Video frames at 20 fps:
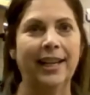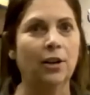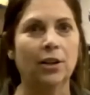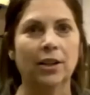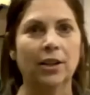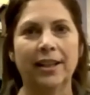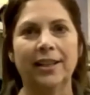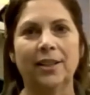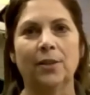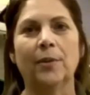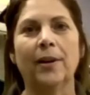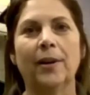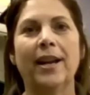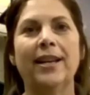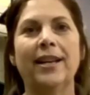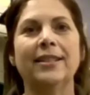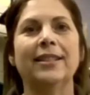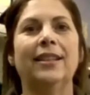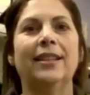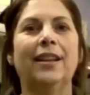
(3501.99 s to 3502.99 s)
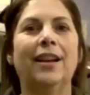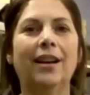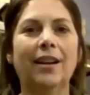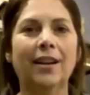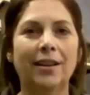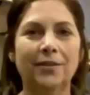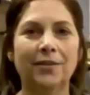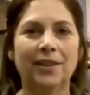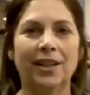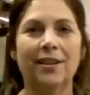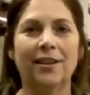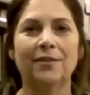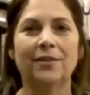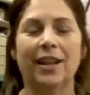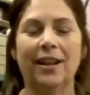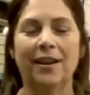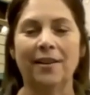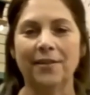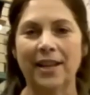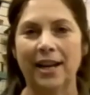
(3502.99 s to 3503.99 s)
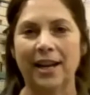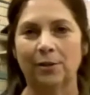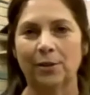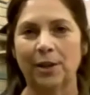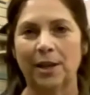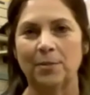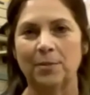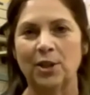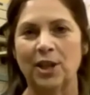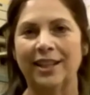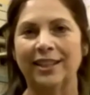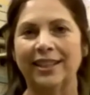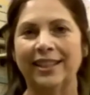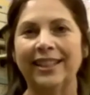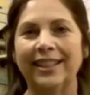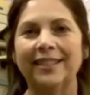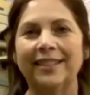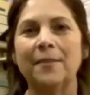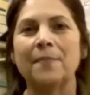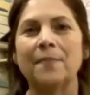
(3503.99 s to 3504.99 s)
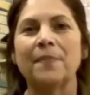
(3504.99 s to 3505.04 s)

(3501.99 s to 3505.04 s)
Carolina wren love, love, love that grape jelly.